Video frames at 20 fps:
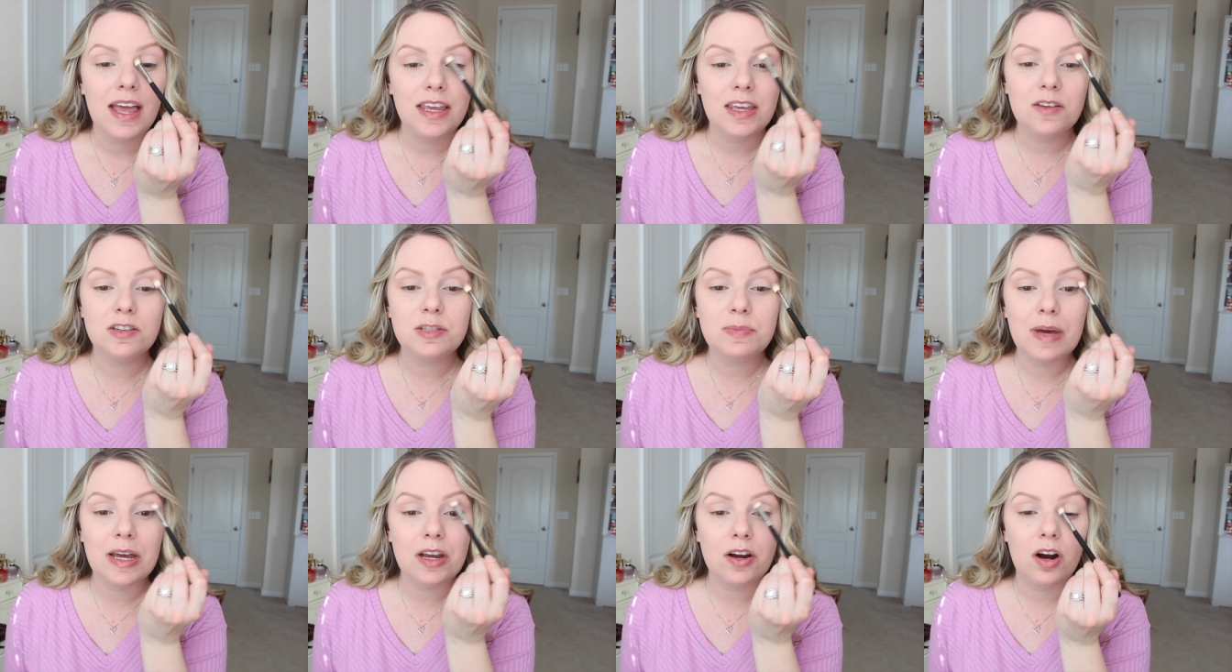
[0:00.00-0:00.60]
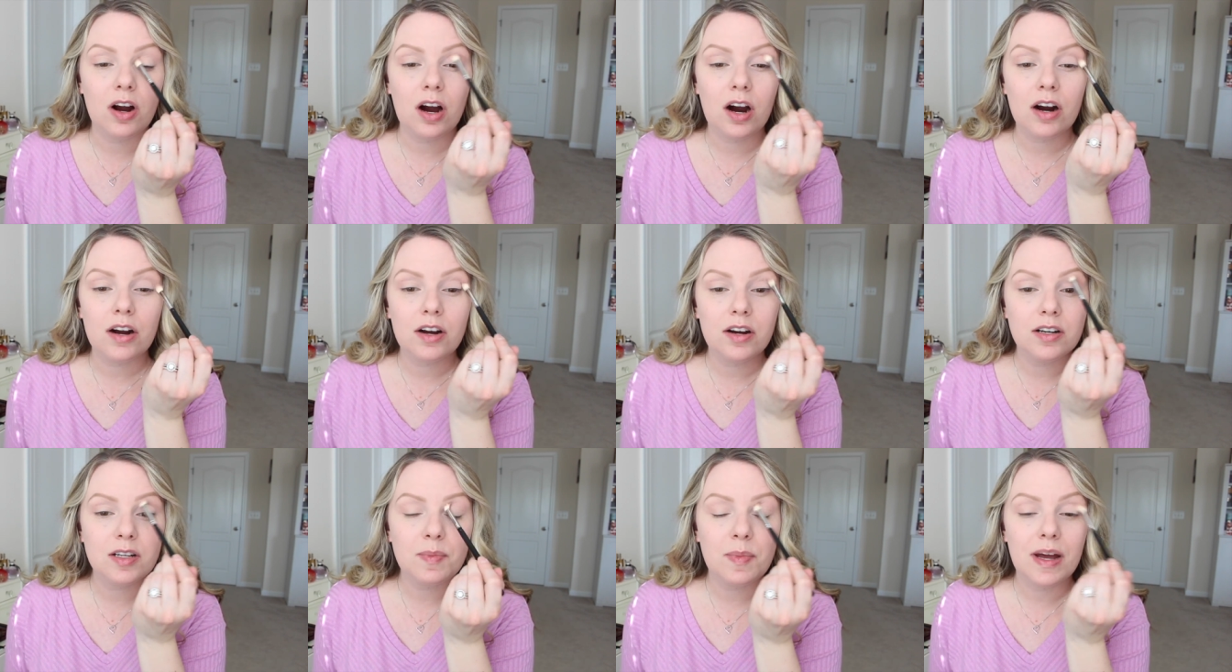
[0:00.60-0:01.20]
You spent your
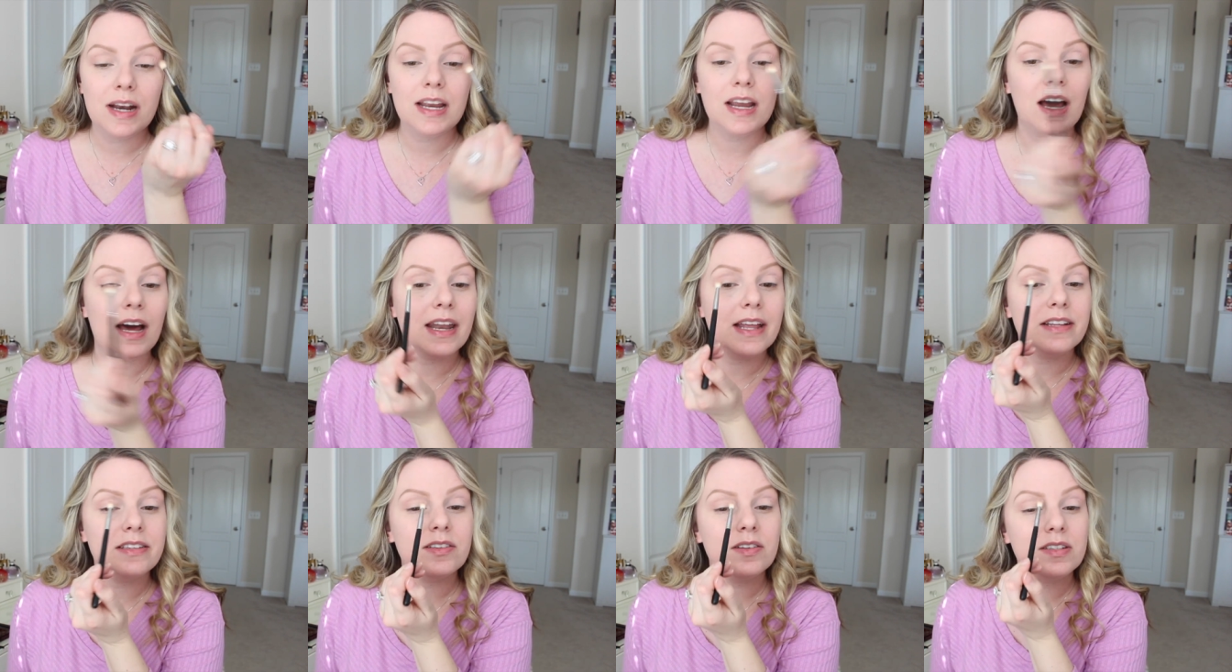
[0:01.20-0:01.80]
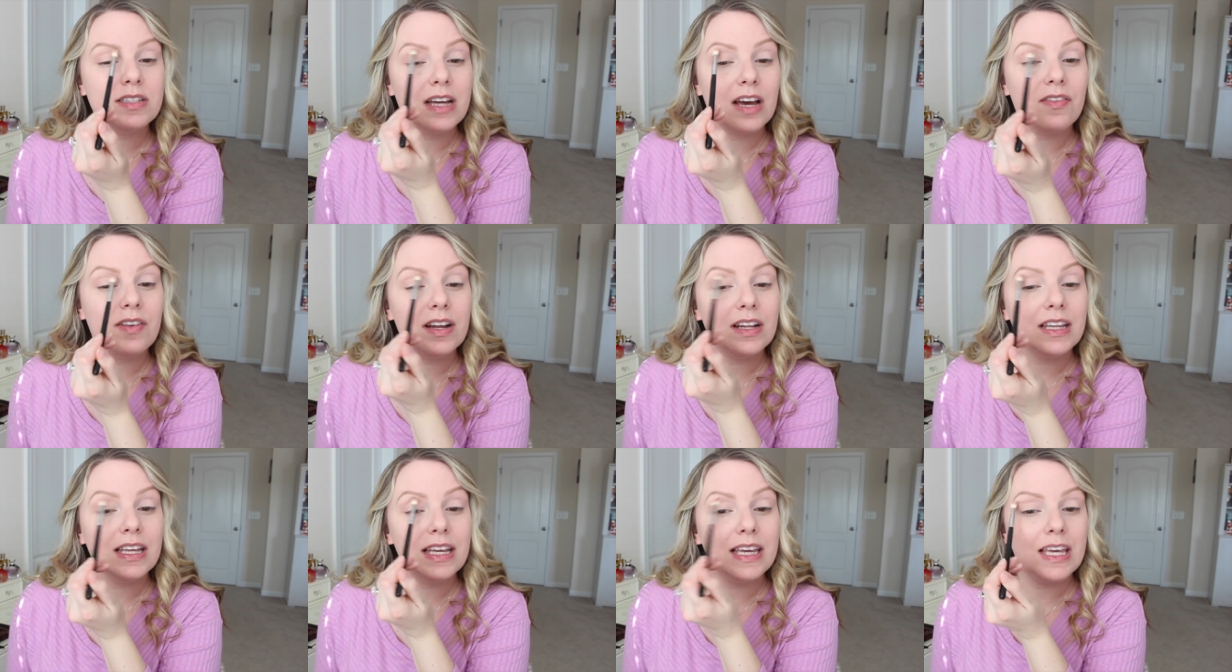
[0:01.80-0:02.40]
hard-earned money on it, so
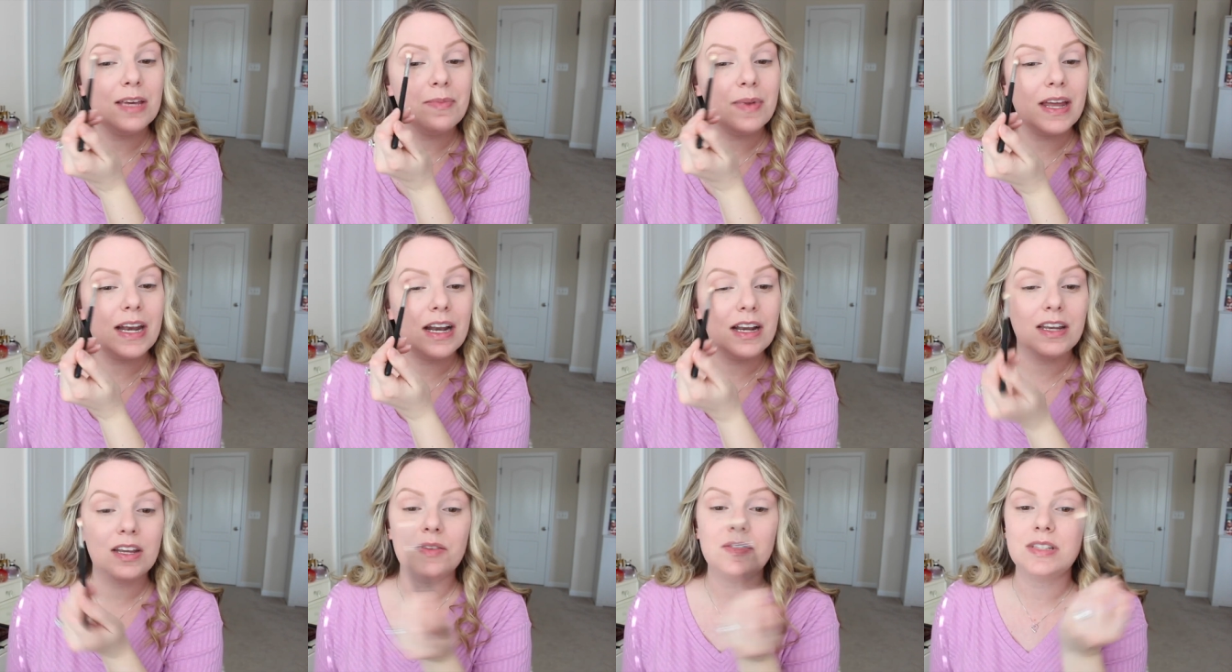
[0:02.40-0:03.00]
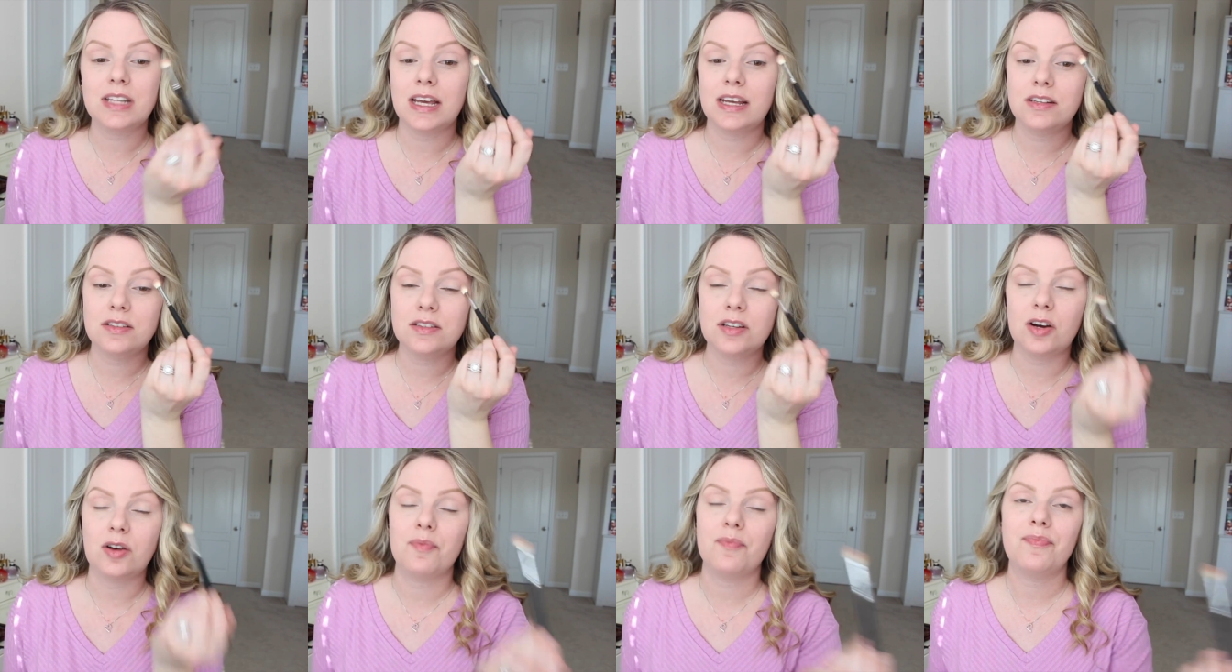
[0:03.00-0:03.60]
definitely keep it and use it.
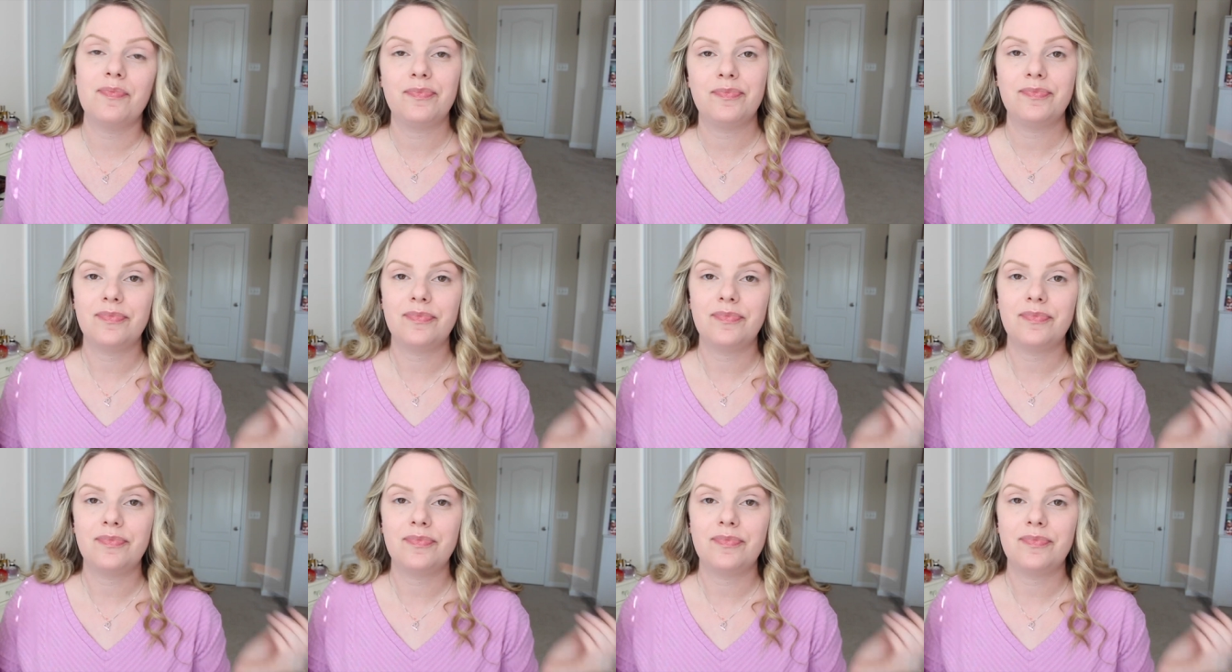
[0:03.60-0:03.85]
So,